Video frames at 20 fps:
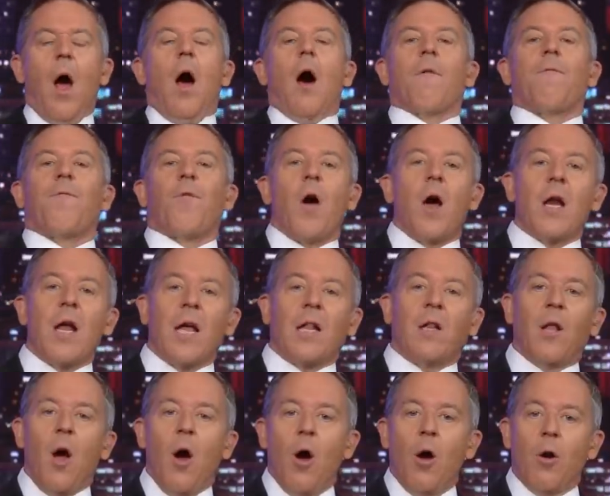A front-end
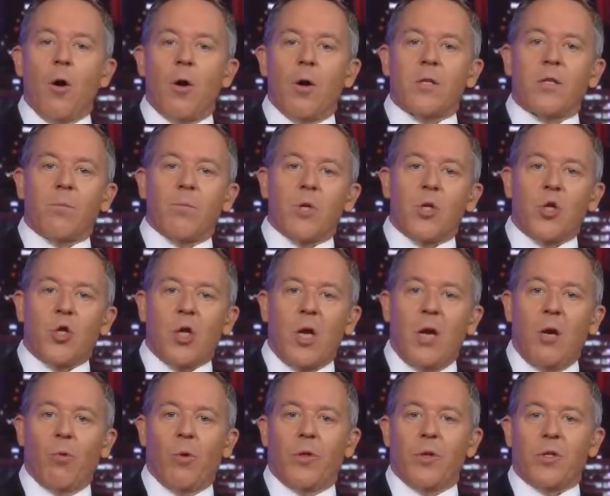loader is a
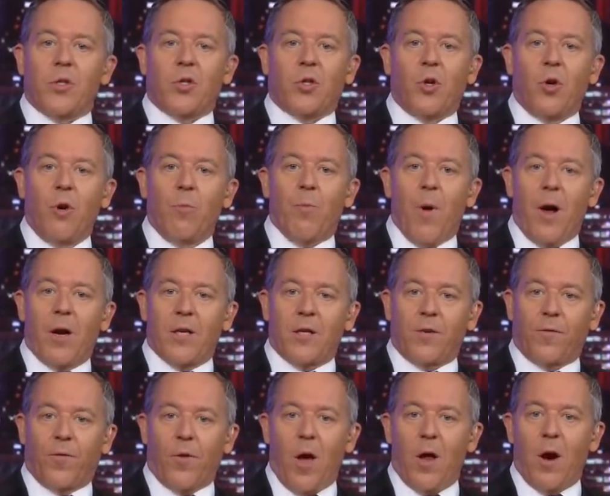machine with a scoop on its
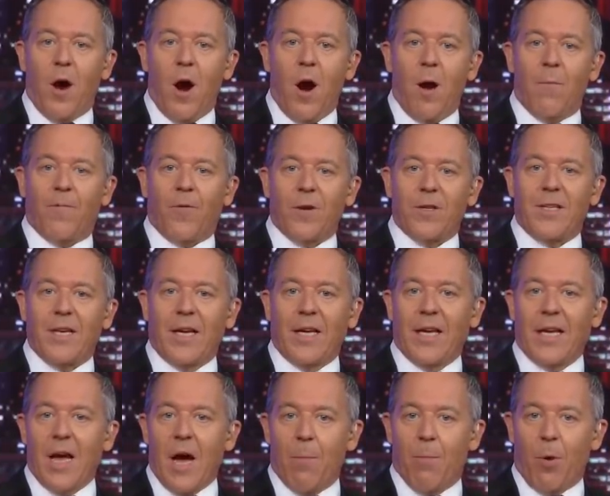front arm for
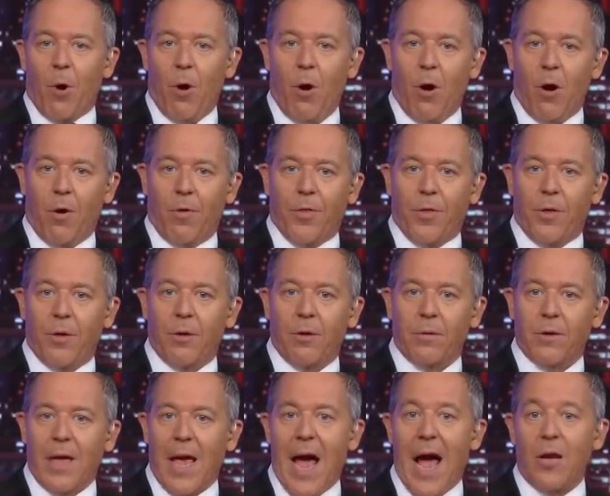digging up earth.
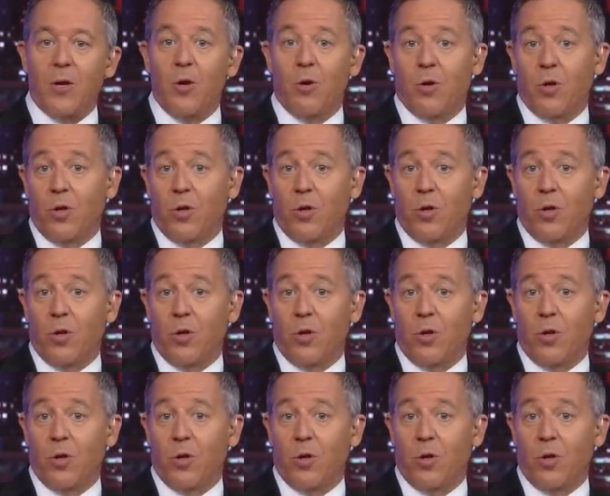Kat, you